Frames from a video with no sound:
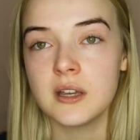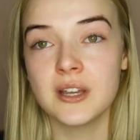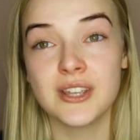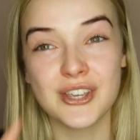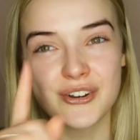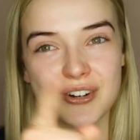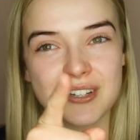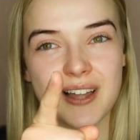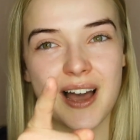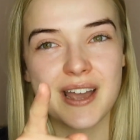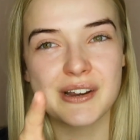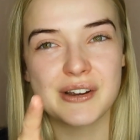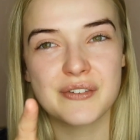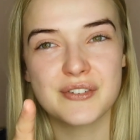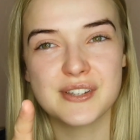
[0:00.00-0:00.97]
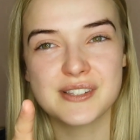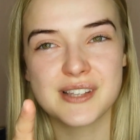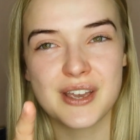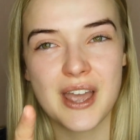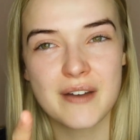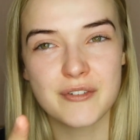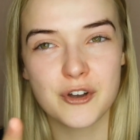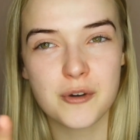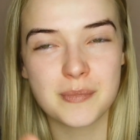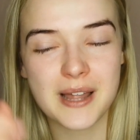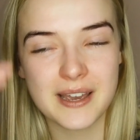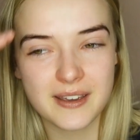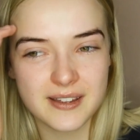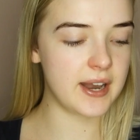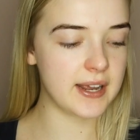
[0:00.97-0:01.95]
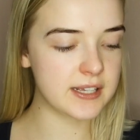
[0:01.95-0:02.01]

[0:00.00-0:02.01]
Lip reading: You're a liar if you say you haven't got blackheads.